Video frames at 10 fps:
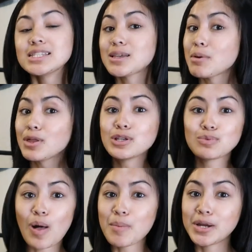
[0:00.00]
some of
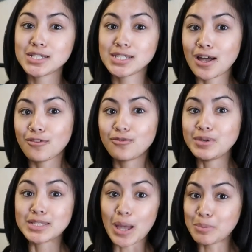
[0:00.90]
those Walmart stuff
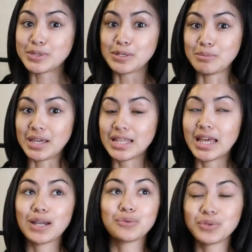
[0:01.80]
be tempting me,
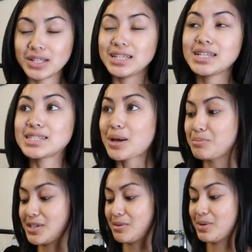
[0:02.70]
like really
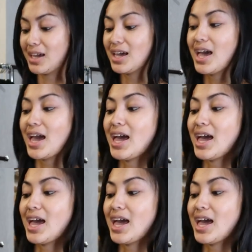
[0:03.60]
tempting me.